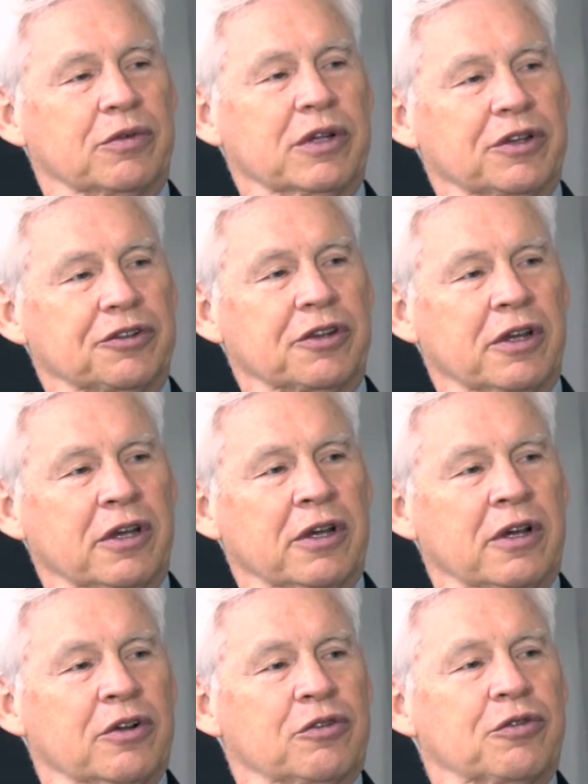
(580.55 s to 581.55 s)
risk
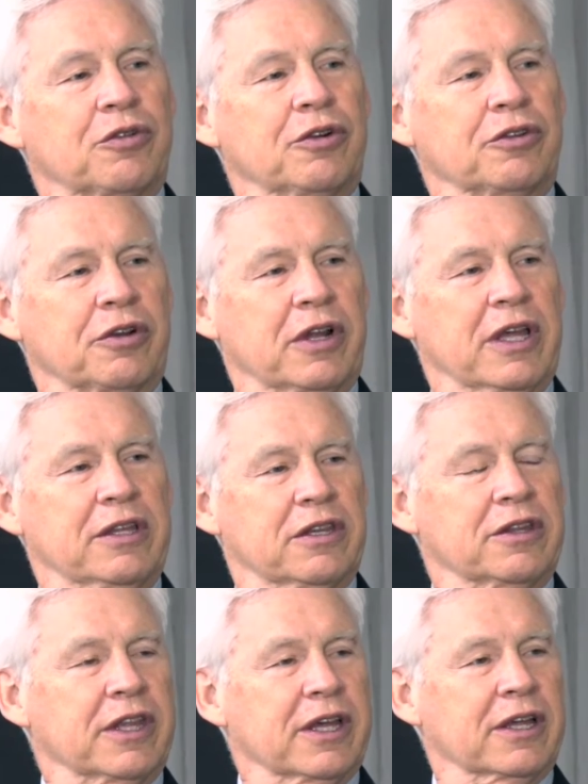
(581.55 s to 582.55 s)
further ahead
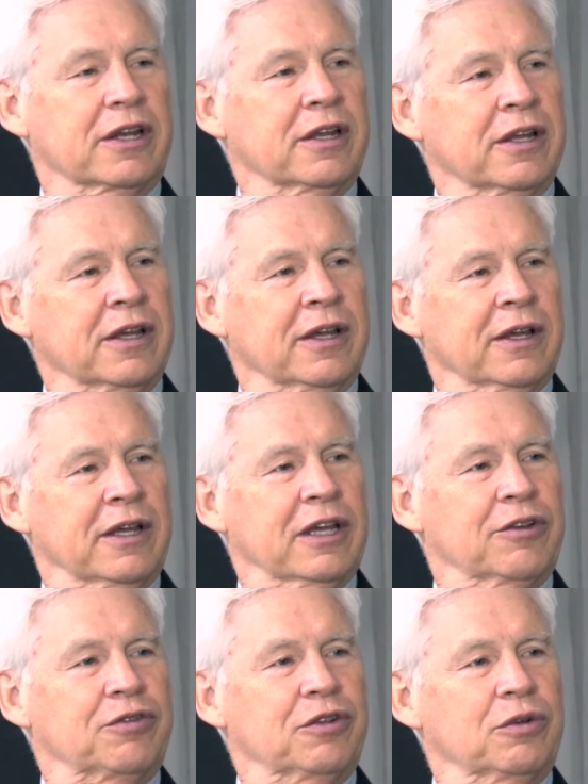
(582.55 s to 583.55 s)
than that.
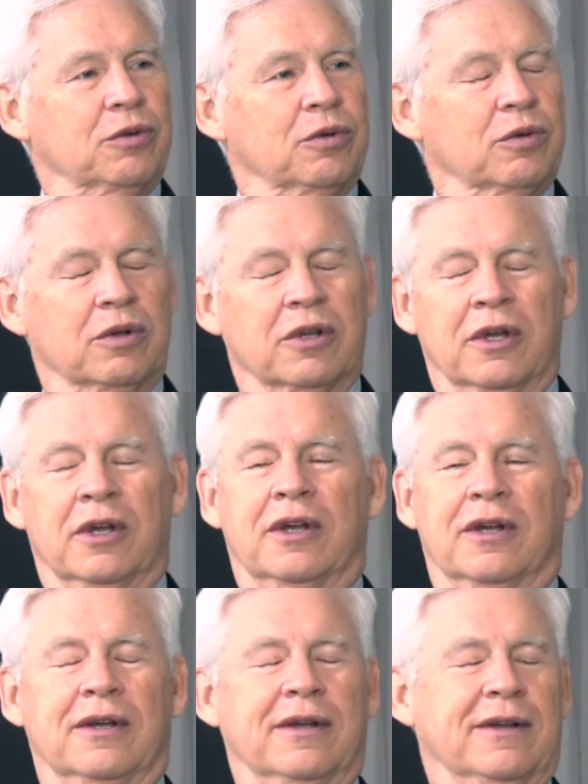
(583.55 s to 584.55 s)
If you
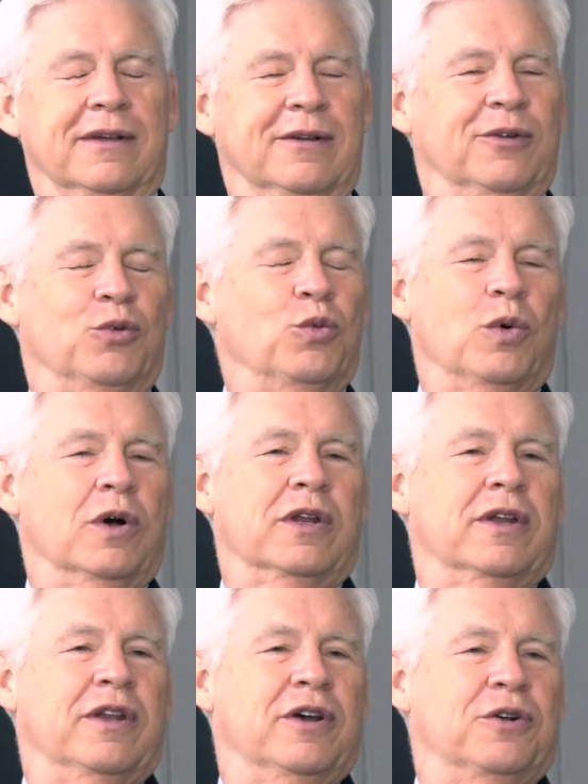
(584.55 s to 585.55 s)
want
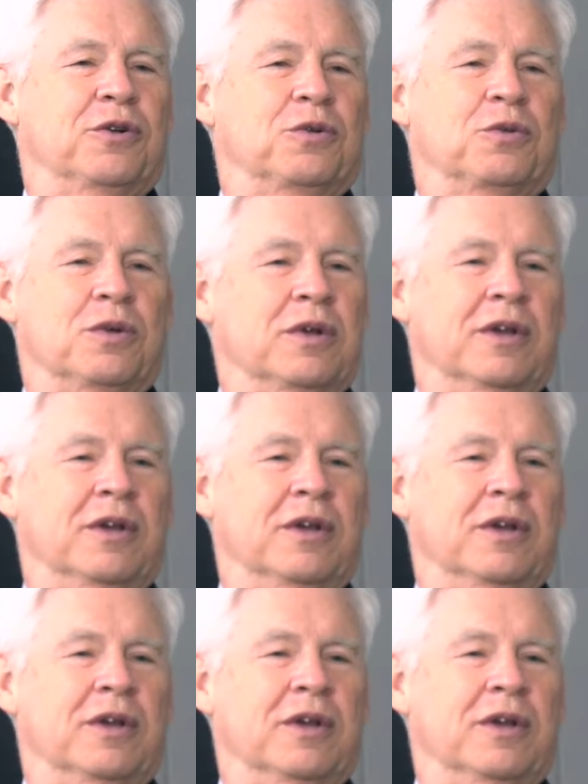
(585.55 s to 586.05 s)
to know